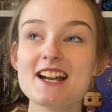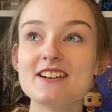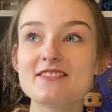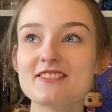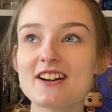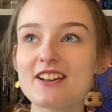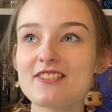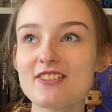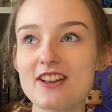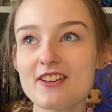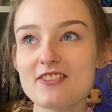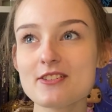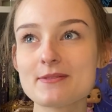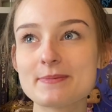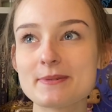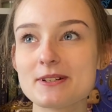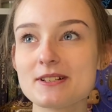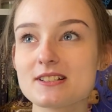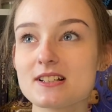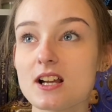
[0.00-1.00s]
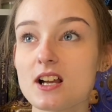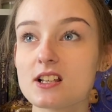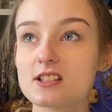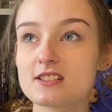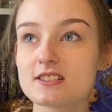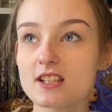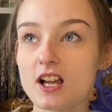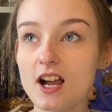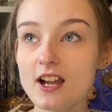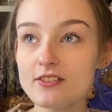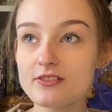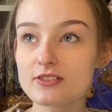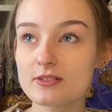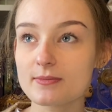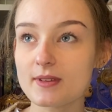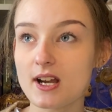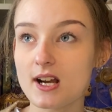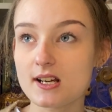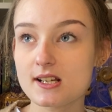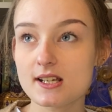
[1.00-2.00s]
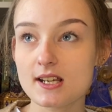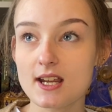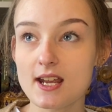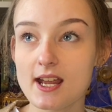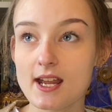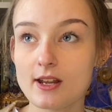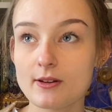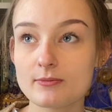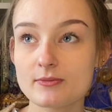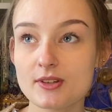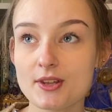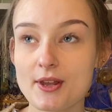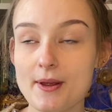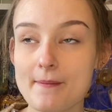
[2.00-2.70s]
My favourite book aside from The Hunger Games,